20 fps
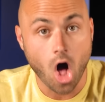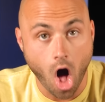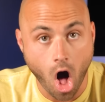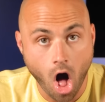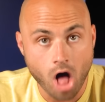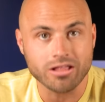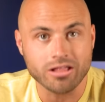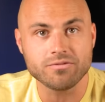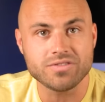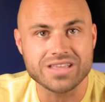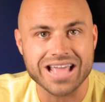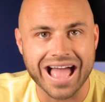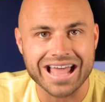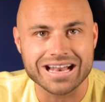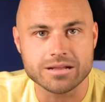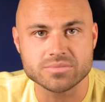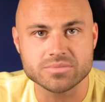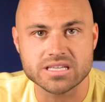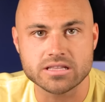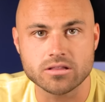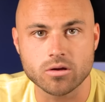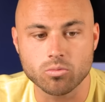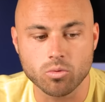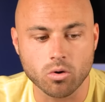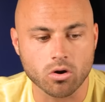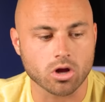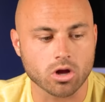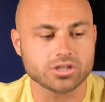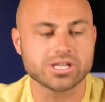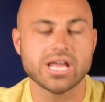all of the items in the
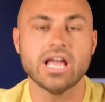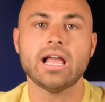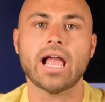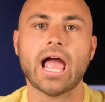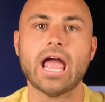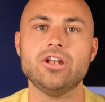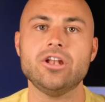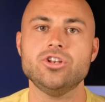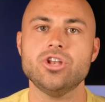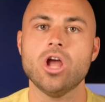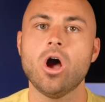world and